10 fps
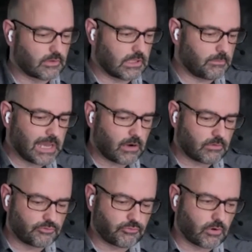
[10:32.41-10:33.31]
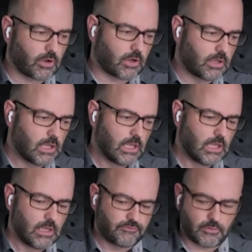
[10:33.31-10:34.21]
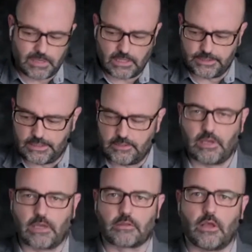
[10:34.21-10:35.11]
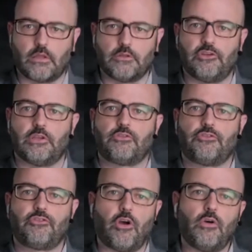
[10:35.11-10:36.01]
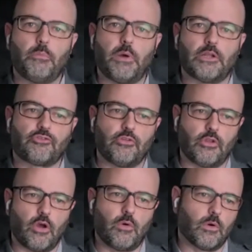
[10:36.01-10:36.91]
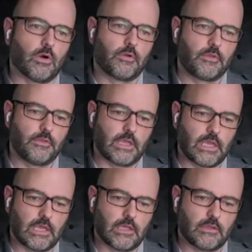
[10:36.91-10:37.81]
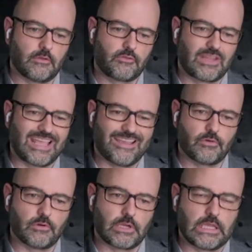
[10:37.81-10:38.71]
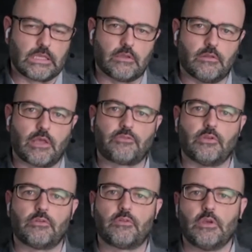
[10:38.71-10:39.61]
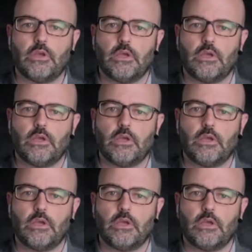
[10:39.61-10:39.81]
The power draw from LED technology is so much lower than standard incandescent